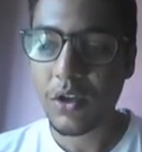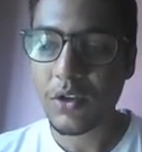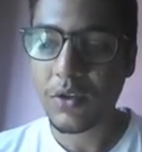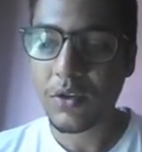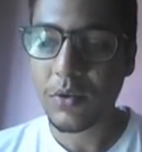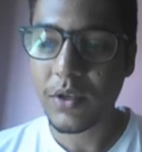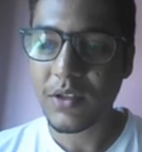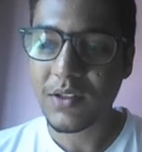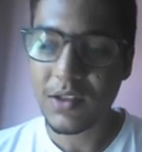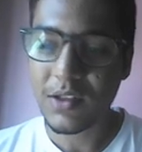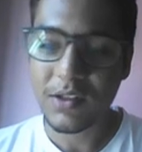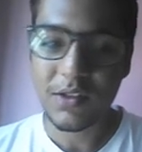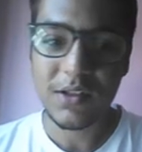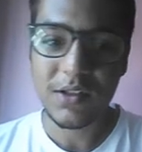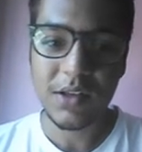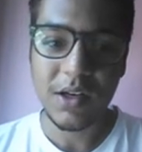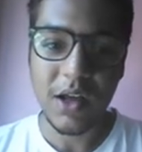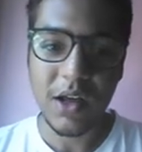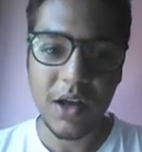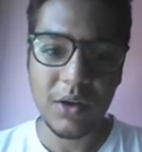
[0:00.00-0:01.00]
So in such
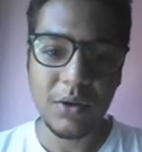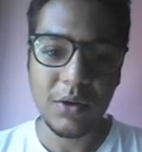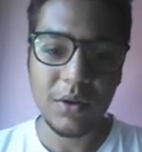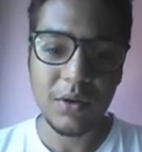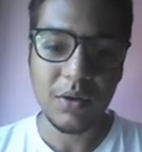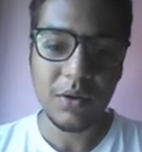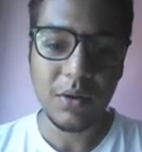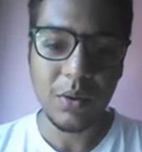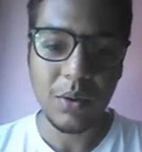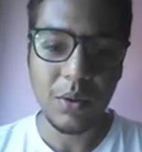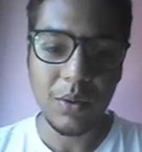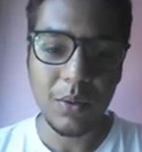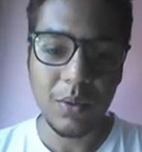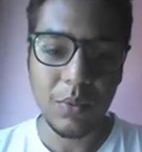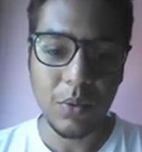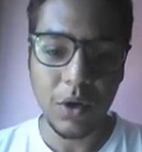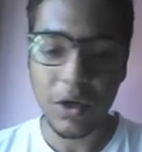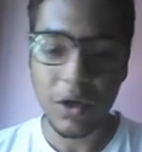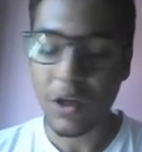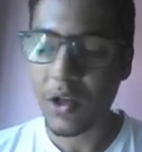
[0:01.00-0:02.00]
a scenario,
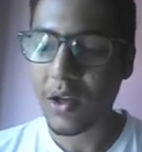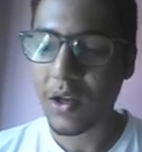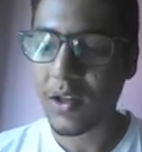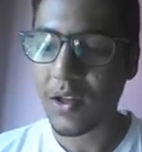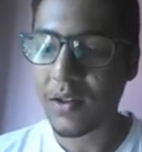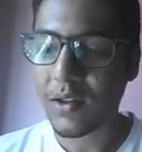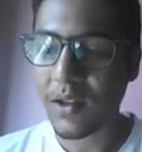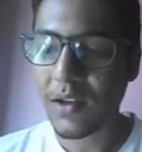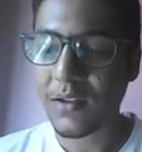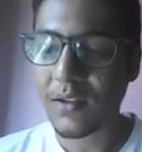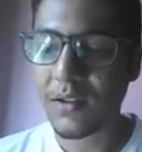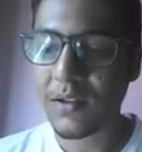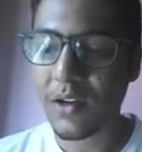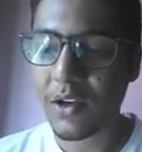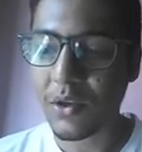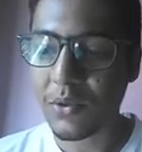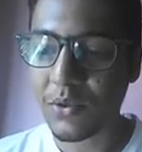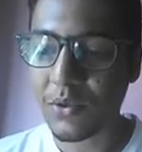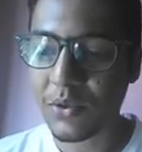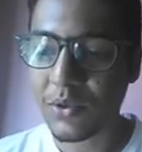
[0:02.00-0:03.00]
what are the things
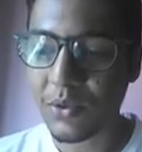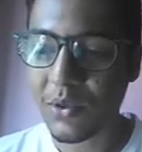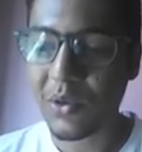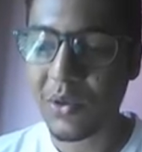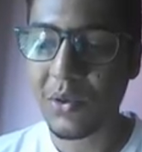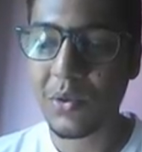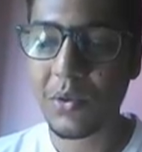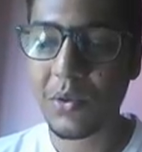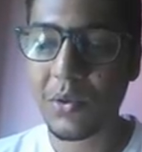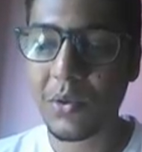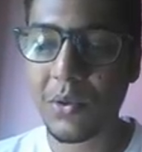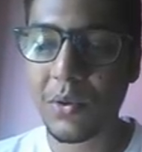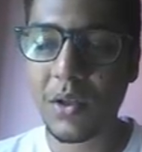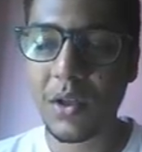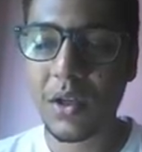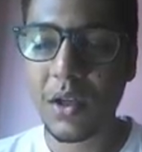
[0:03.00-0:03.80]
that you should do?